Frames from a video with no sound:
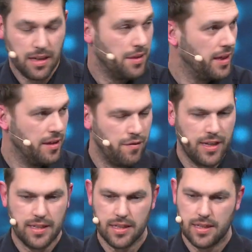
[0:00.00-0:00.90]
thank you for
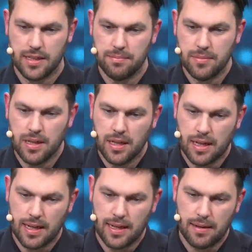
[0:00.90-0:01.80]
that.
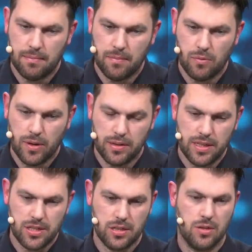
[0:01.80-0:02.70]
Well,
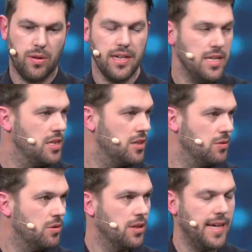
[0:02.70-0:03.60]
it's quite easy
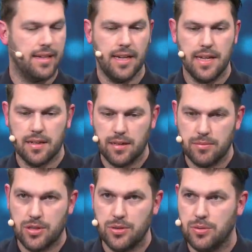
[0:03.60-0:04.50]
to connect
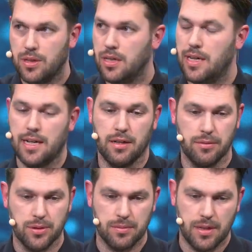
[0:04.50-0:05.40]
Dacom to
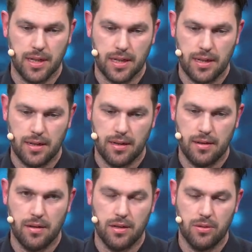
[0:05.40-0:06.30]
agrirouter.
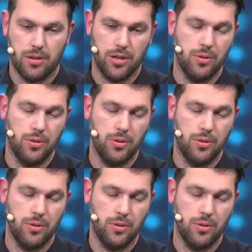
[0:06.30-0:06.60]
You go